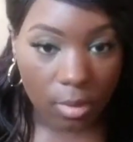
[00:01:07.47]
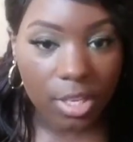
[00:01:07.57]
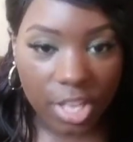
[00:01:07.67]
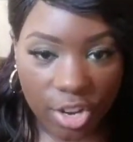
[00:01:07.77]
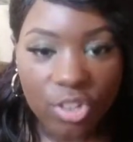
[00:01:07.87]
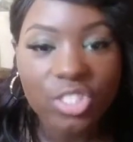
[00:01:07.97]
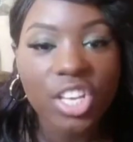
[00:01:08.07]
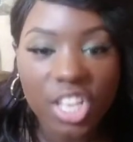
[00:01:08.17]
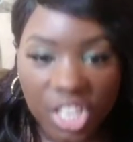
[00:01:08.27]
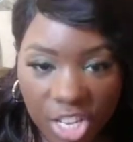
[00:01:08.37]
years
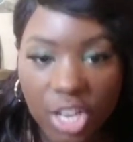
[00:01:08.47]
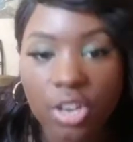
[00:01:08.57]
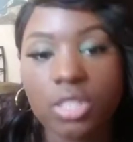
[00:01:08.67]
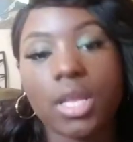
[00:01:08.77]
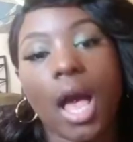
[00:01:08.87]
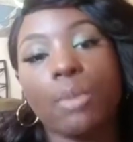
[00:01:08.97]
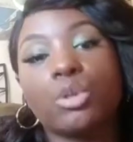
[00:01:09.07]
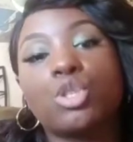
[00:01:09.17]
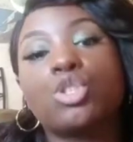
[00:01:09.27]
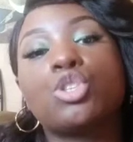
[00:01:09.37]
and years, I
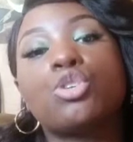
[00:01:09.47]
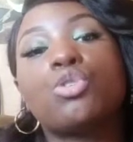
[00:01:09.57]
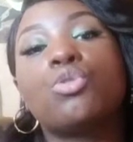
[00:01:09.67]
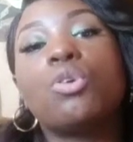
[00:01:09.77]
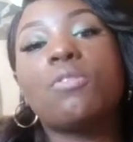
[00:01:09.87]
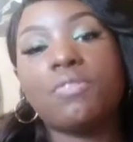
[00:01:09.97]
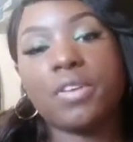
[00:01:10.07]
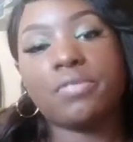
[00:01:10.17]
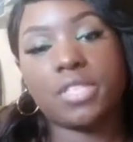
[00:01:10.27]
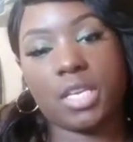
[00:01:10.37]
was
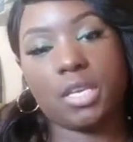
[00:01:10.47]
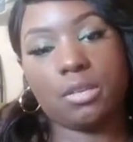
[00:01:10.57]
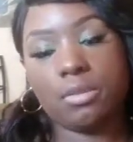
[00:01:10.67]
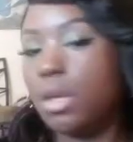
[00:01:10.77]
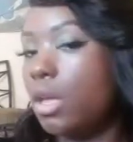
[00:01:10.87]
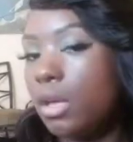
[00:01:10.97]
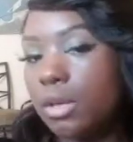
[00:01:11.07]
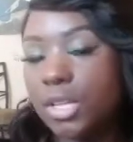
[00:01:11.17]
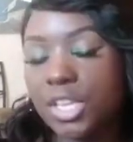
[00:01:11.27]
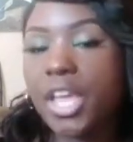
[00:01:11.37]
215.
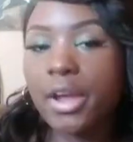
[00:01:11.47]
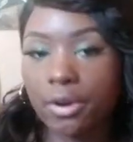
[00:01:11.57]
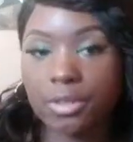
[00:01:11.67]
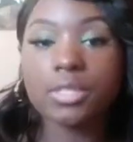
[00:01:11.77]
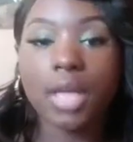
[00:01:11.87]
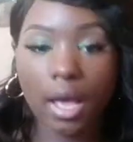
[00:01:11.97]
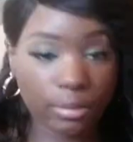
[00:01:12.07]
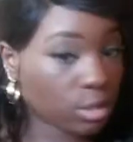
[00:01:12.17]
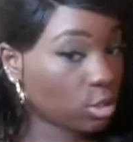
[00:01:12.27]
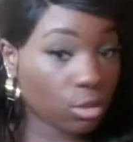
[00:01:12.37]
Years, I
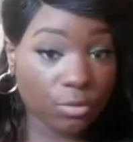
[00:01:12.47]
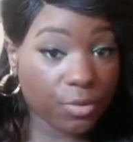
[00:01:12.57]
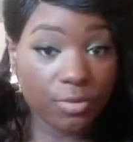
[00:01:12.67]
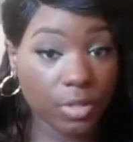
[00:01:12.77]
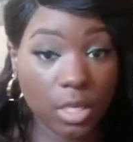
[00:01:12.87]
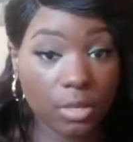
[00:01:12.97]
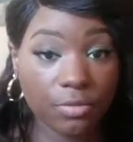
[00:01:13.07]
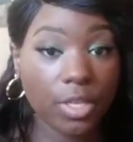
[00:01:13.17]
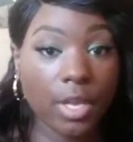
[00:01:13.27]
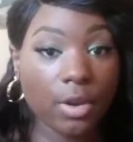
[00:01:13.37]
was 215
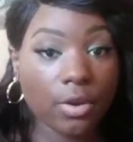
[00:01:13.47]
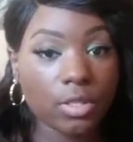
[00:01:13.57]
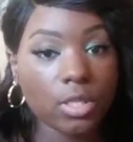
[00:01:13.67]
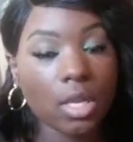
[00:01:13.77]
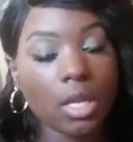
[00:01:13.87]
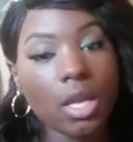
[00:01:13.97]
for years.